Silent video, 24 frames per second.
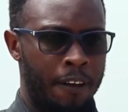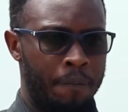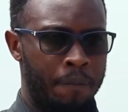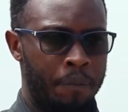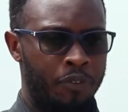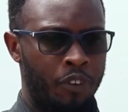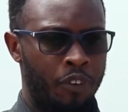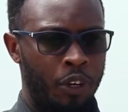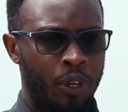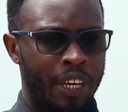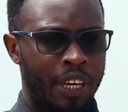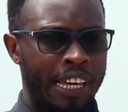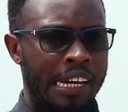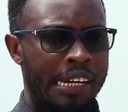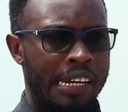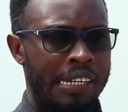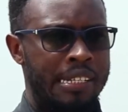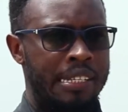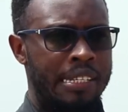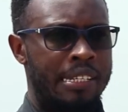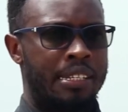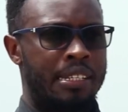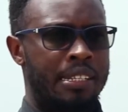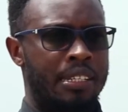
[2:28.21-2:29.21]
if you're looking
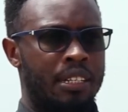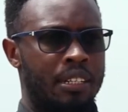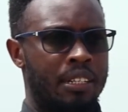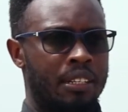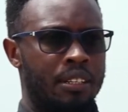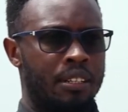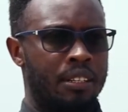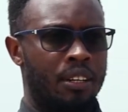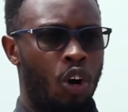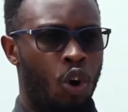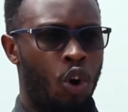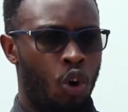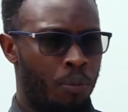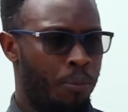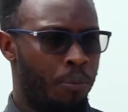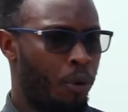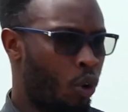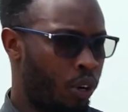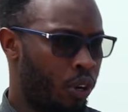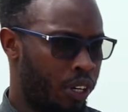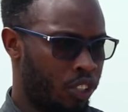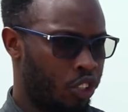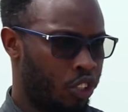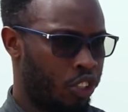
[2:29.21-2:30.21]
at home
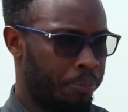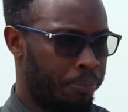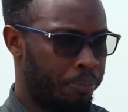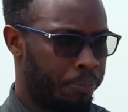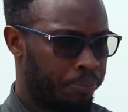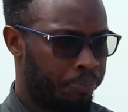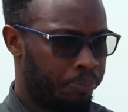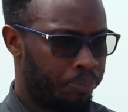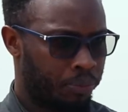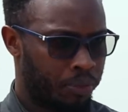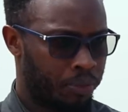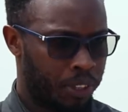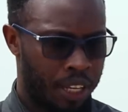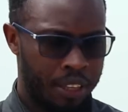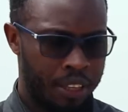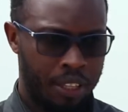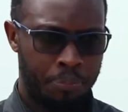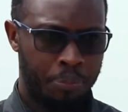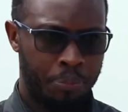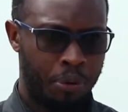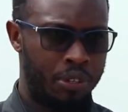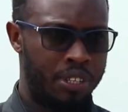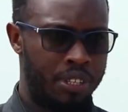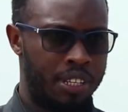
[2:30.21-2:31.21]
ownership and the
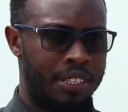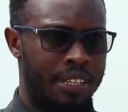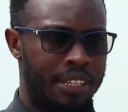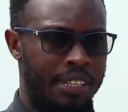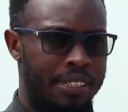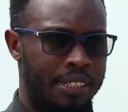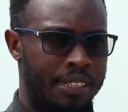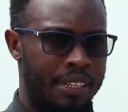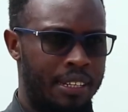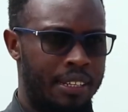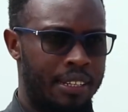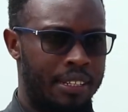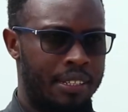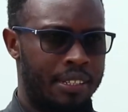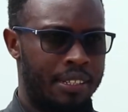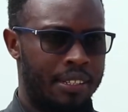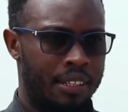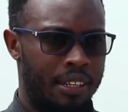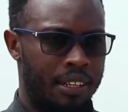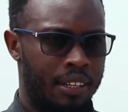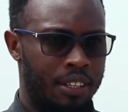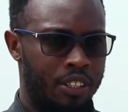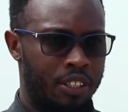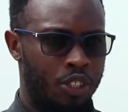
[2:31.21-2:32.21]
process that takes
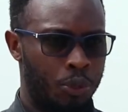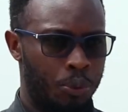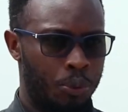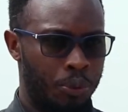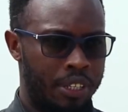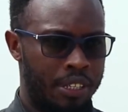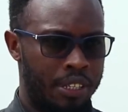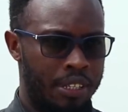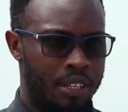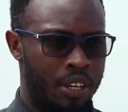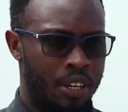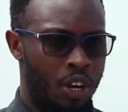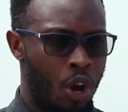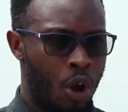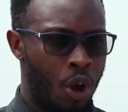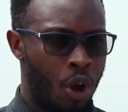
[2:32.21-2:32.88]
to it,